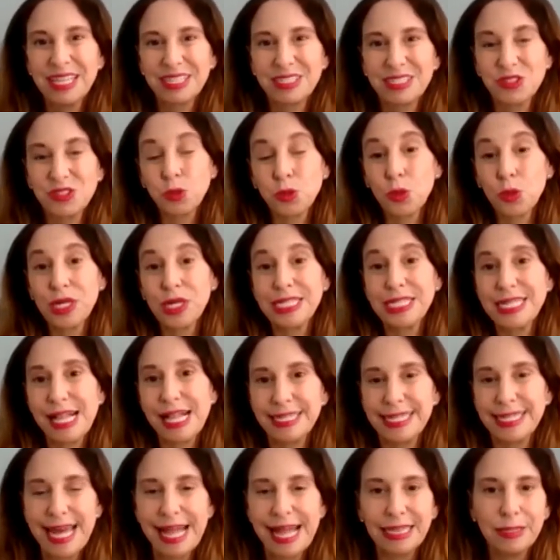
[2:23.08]

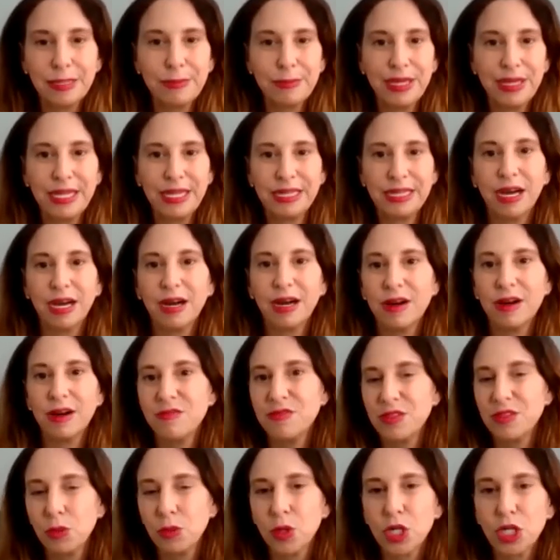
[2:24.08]
storytelling element of
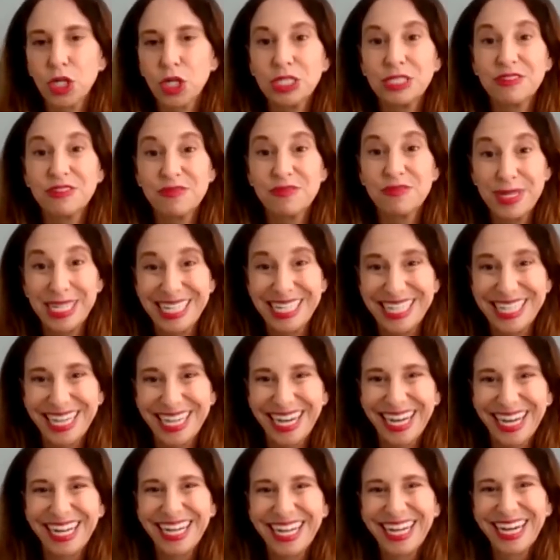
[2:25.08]
the world of media,
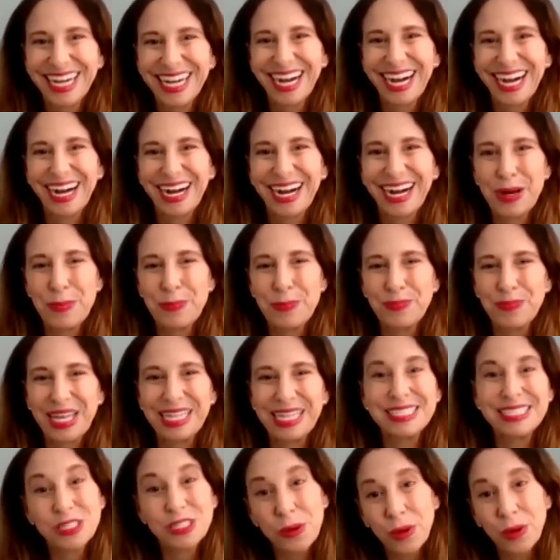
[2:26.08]

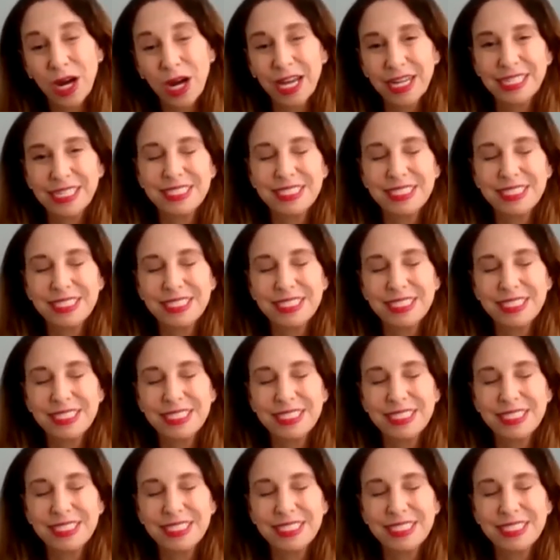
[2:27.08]
and so on.